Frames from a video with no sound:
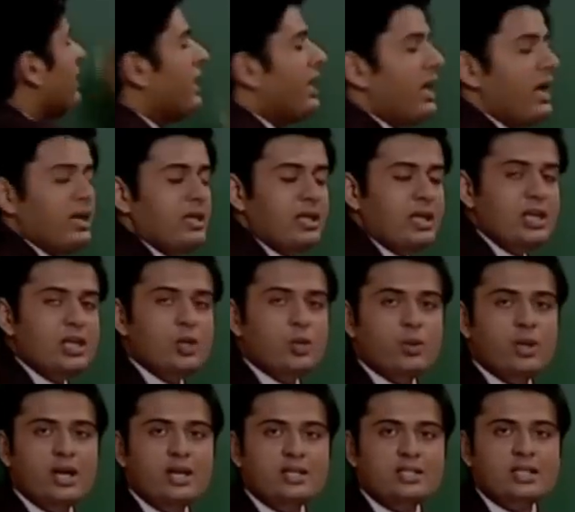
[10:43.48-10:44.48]
18
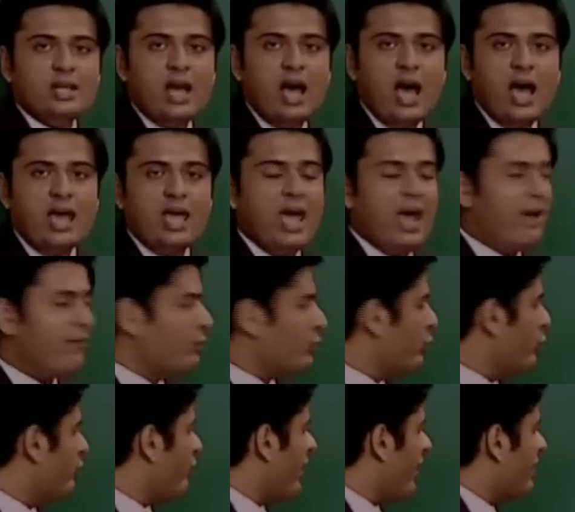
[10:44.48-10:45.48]
units. I have
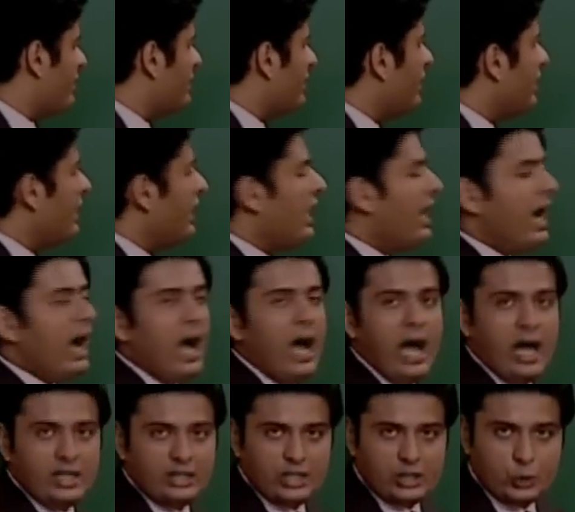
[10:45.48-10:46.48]
to find the
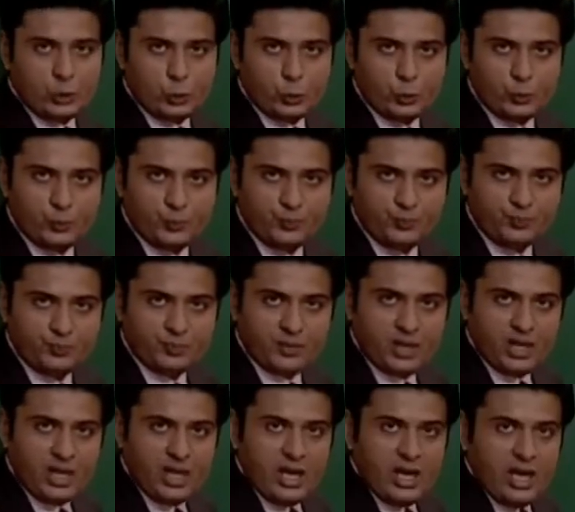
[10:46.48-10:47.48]
other two.
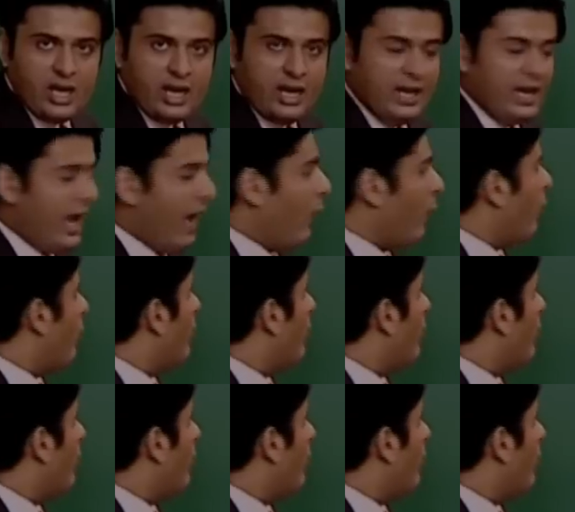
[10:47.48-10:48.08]
Now